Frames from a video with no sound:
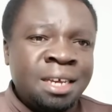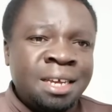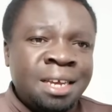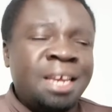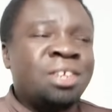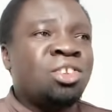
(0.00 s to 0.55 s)

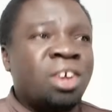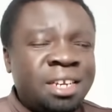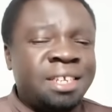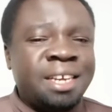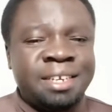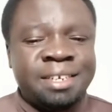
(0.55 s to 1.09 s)
he is not
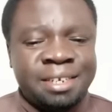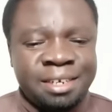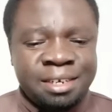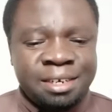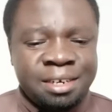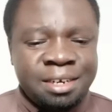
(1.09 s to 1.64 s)
yet
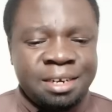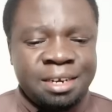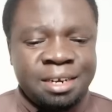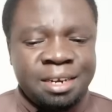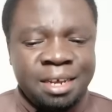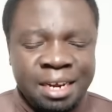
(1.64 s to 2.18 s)

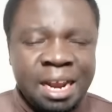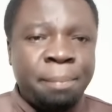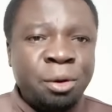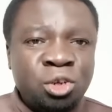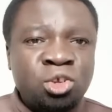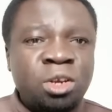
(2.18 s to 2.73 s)
in a
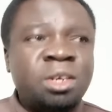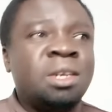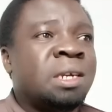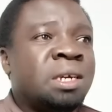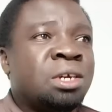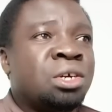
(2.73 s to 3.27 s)

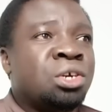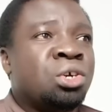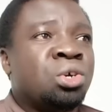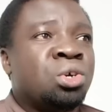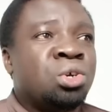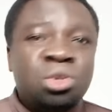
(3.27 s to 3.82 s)
position
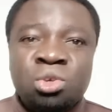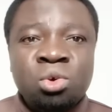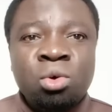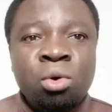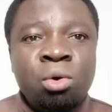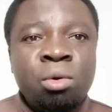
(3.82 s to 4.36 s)

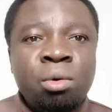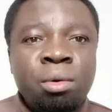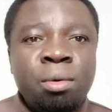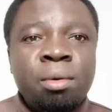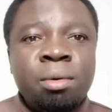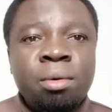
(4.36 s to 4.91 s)
to
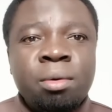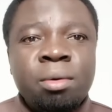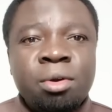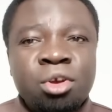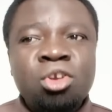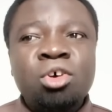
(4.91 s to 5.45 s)

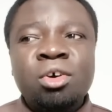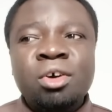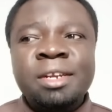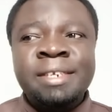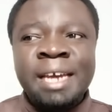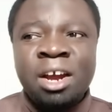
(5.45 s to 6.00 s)
you
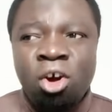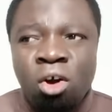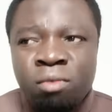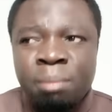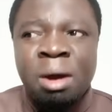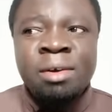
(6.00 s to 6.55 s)
know take
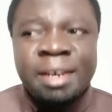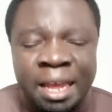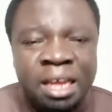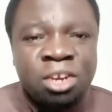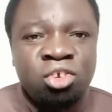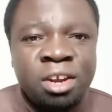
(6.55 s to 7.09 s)
over Mount
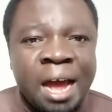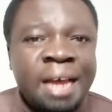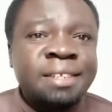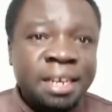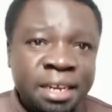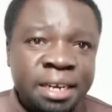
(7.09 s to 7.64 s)
Kenya region as
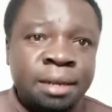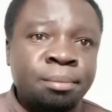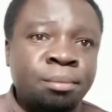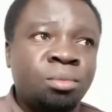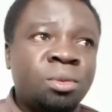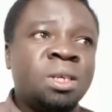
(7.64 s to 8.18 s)
the leader.
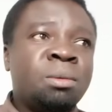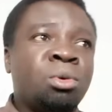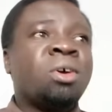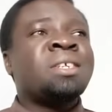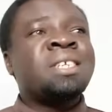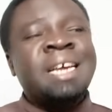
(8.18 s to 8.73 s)

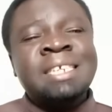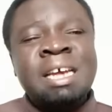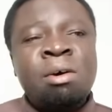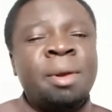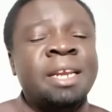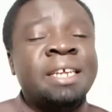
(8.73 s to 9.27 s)
Because yes,
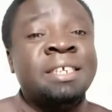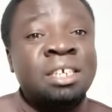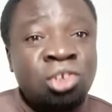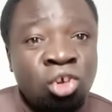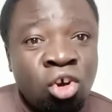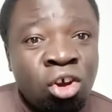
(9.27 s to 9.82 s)
our politics
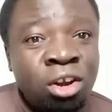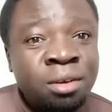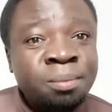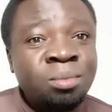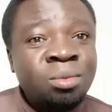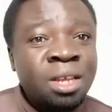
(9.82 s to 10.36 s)
is
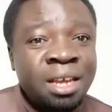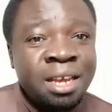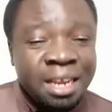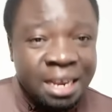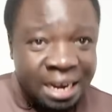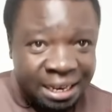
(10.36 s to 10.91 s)
local
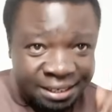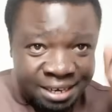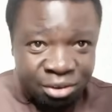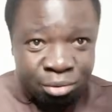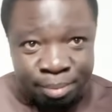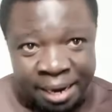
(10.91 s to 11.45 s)
in Anzia
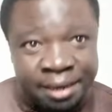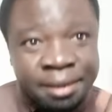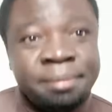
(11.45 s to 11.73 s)
Nyumban.